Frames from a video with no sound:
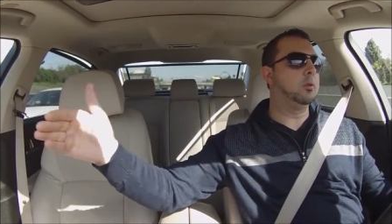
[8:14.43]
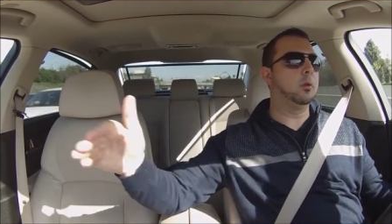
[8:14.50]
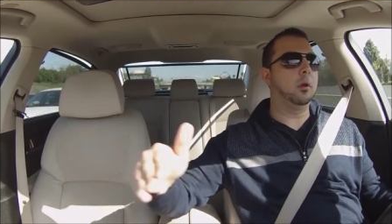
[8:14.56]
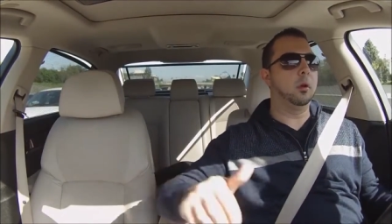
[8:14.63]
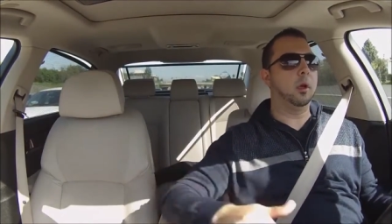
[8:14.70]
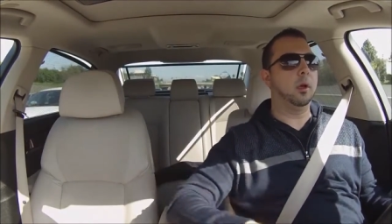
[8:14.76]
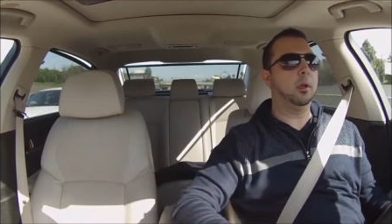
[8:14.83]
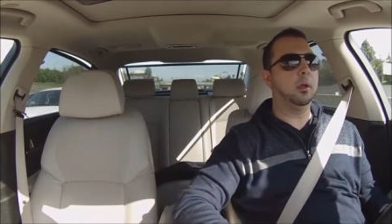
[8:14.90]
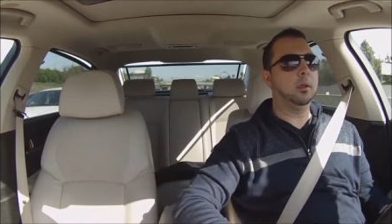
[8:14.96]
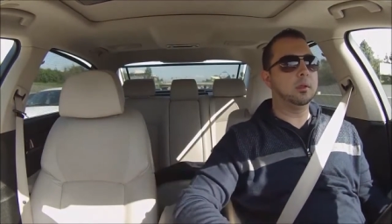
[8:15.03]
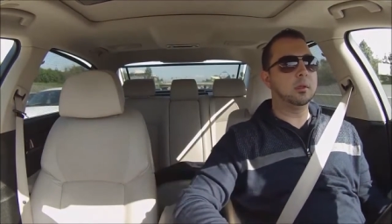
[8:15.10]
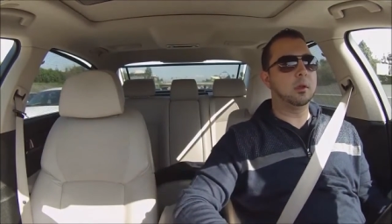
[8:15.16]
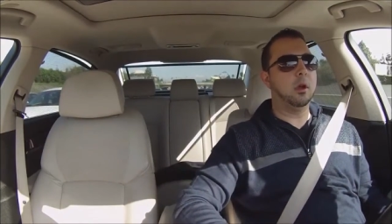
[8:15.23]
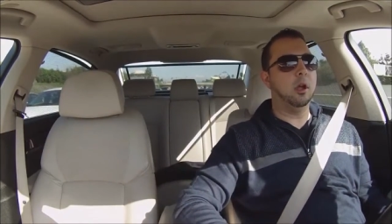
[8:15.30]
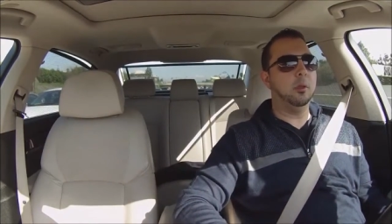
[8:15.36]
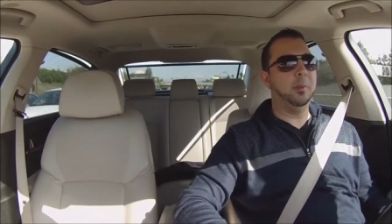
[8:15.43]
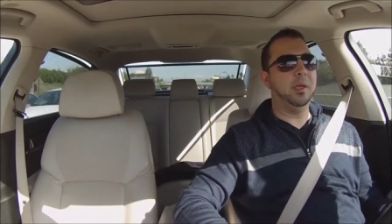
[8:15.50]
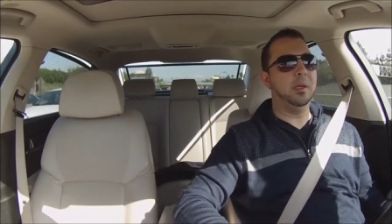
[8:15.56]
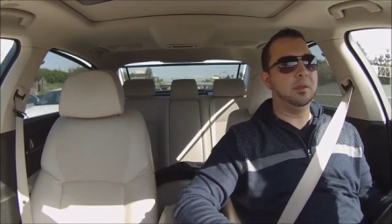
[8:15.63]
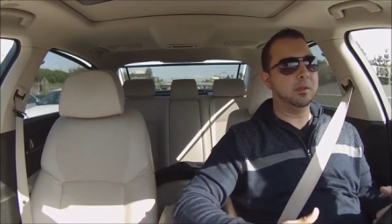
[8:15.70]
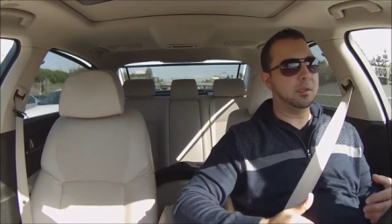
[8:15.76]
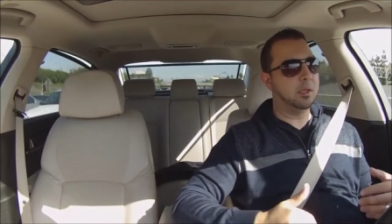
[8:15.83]
Okay, it's called
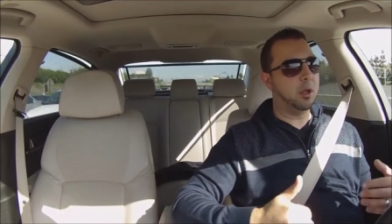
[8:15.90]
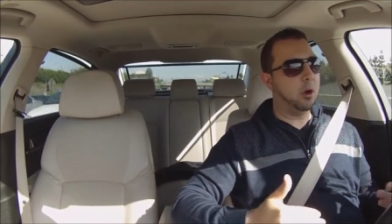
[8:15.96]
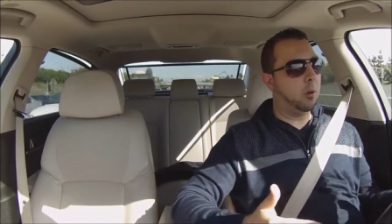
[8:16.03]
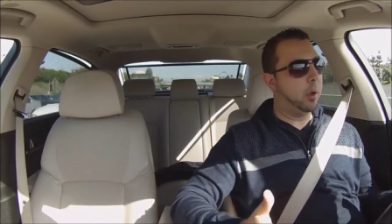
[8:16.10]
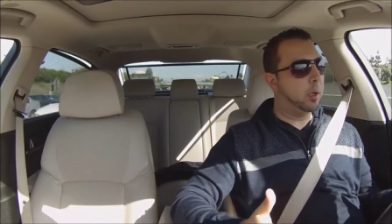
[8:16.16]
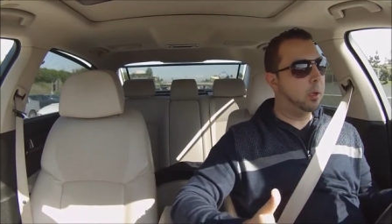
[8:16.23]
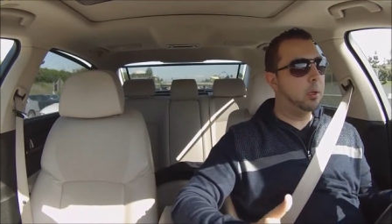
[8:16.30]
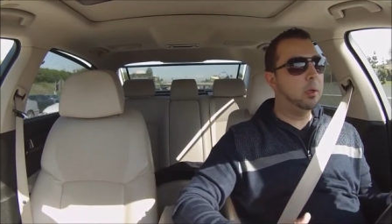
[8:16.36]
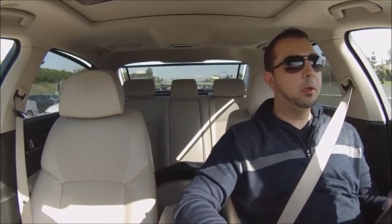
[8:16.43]
being stoic.